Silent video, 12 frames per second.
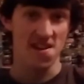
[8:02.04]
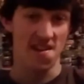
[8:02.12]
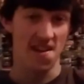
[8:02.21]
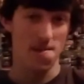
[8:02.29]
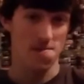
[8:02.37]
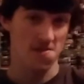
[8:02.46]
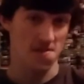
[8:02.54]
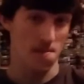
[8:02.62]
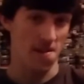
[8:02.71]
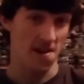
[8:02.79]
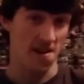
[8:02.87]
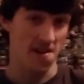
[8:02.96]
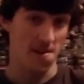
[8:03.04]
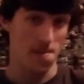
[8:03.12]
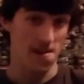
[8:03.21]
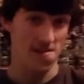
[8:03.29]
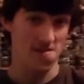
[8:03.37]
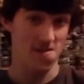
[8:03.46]
saying names because I'm not getting
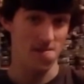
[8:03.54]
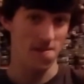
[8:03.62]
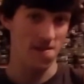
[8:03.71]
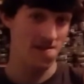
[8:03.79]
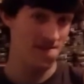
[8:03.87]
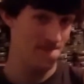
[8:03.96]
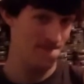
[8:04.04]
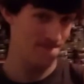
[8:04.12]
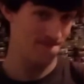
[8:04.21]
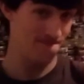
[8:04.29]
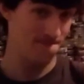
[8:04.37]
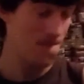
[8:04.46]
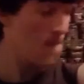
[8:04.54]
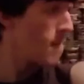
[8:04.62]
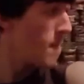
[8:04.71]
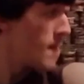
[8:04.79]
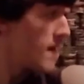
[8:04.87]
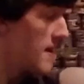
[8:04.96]
anybody in trouble.
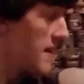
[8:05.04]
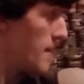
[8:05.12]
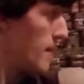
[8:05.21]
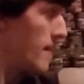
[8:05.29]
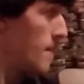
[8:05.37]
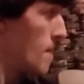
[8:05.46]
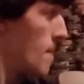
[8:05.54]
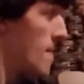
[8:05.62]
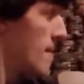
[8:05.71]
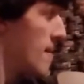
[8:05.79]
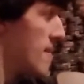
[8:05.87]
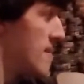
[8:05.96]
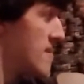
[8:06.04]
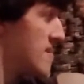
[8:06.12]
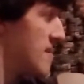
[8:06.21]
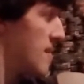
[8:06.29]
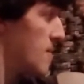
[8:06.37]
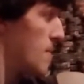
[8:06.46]
Anyway,
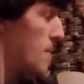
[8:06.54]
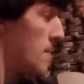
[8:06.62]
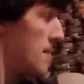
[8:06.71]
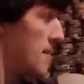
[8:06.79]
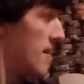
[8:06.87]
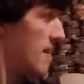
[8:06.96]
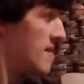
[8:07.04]
no, but